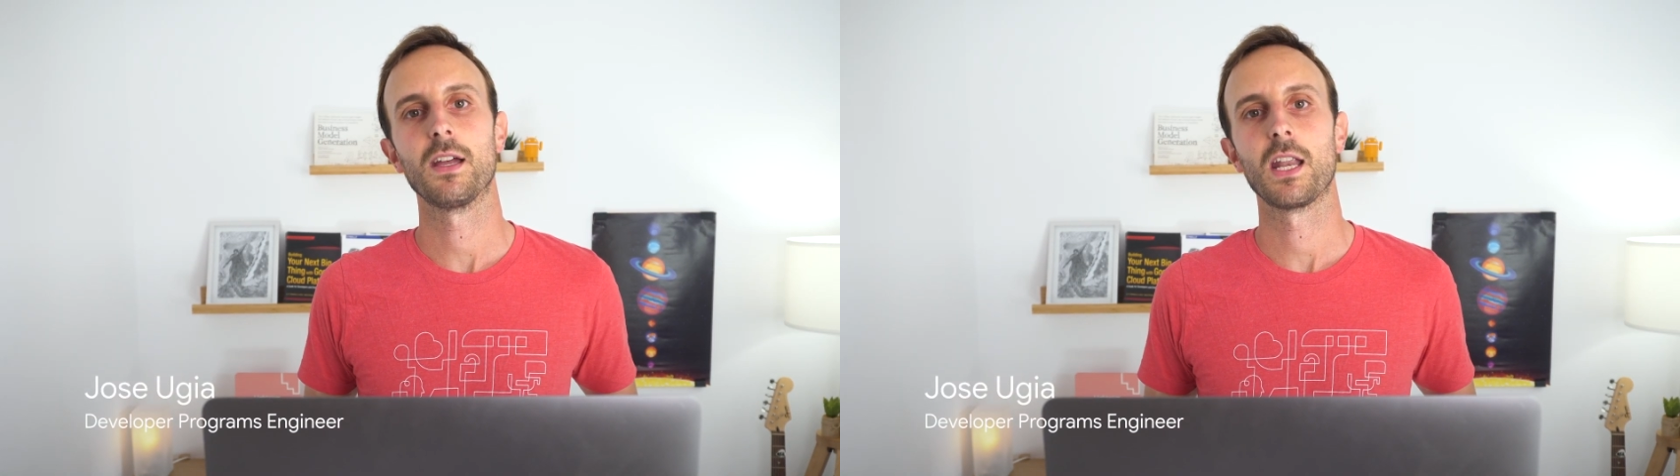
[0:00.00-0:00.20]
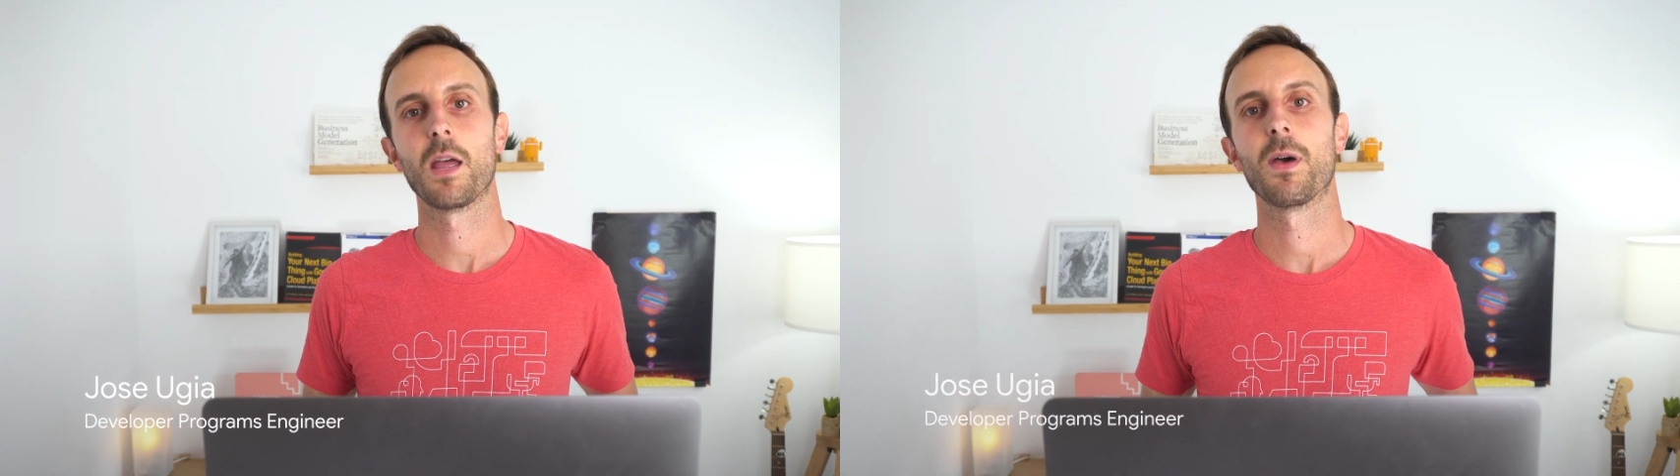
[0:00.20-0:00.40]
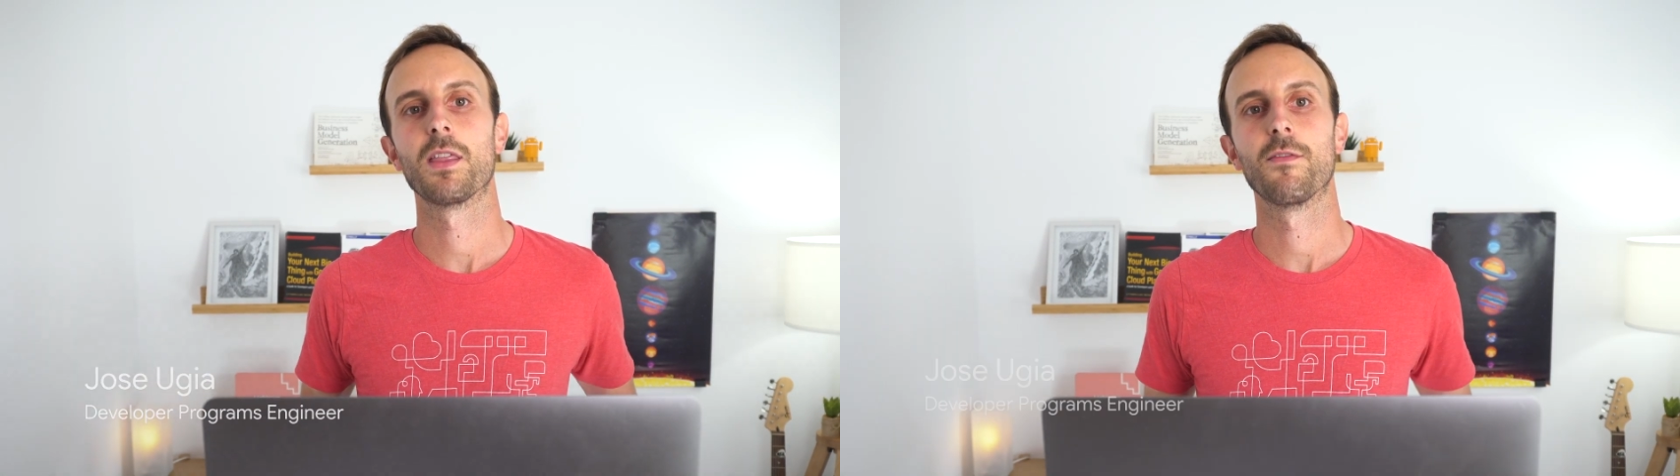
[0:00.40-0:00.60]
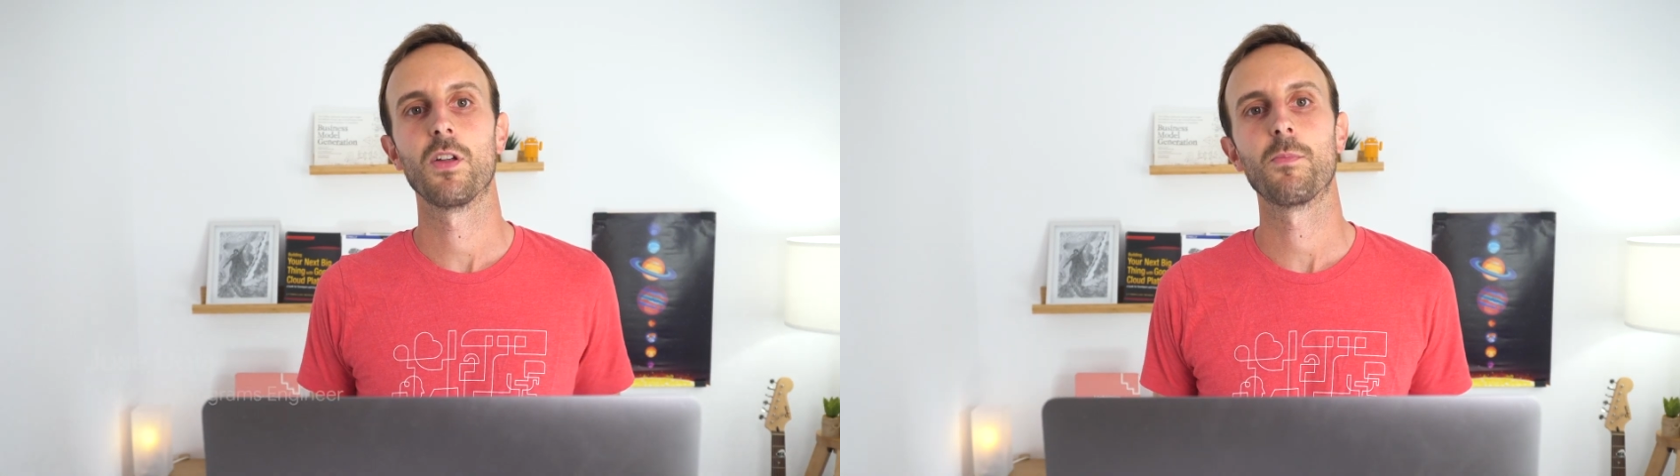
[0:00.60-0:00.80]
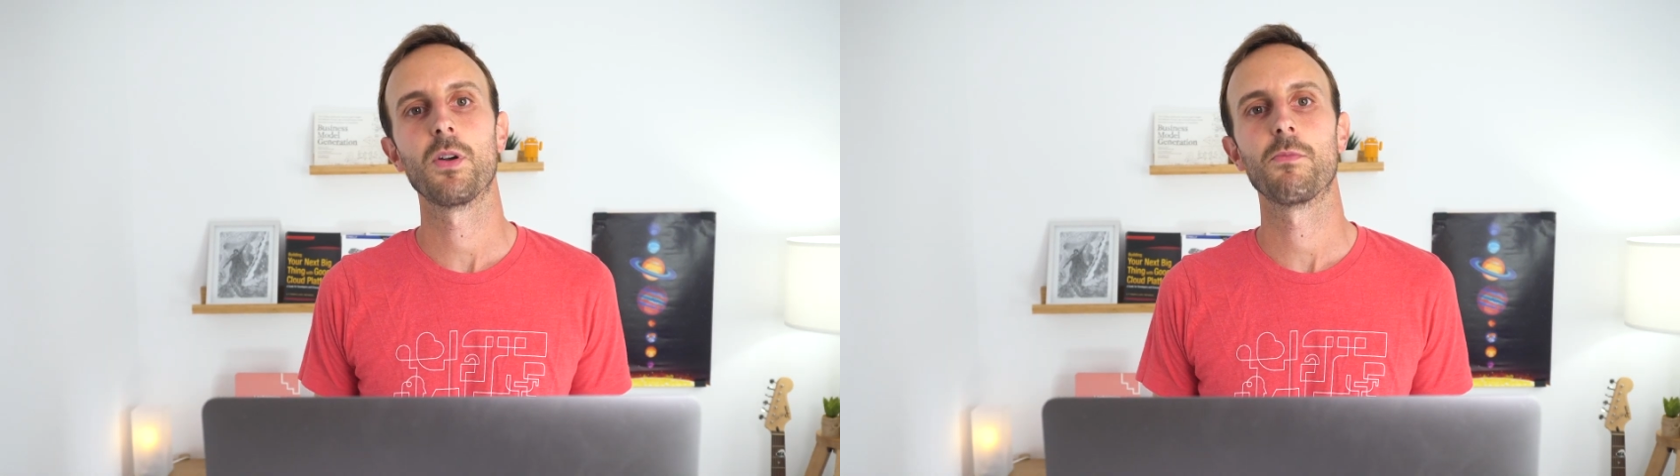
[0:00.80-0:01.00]
and I'm a
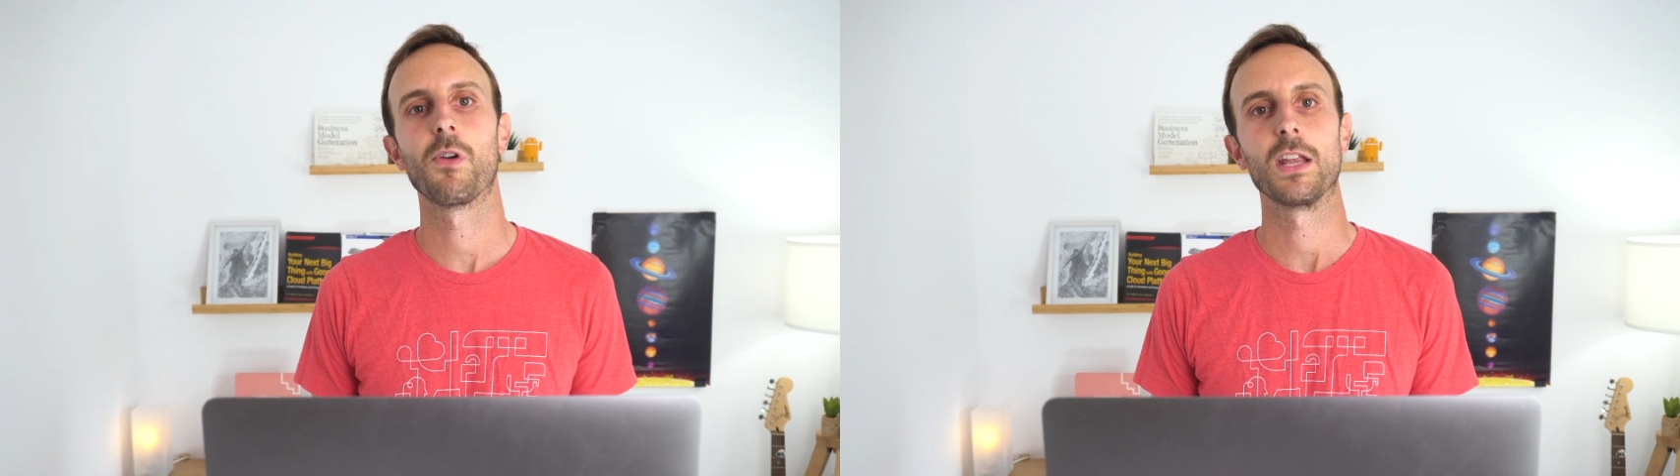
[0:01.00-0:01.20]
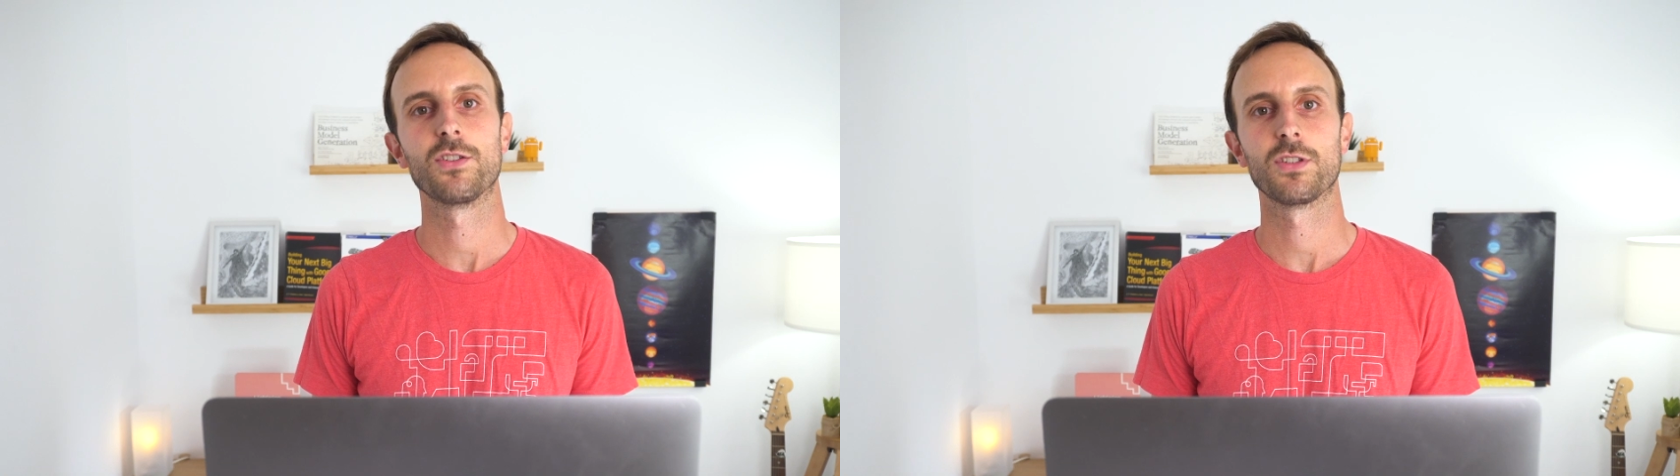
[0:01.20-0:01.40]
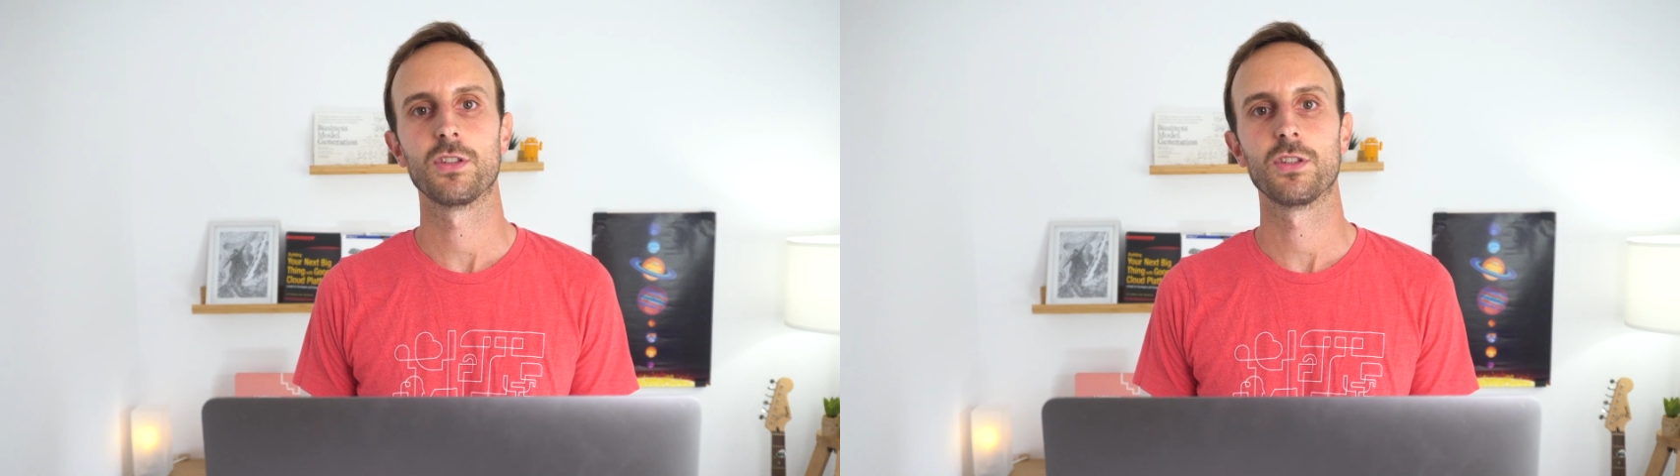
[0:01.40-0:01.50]
developer relations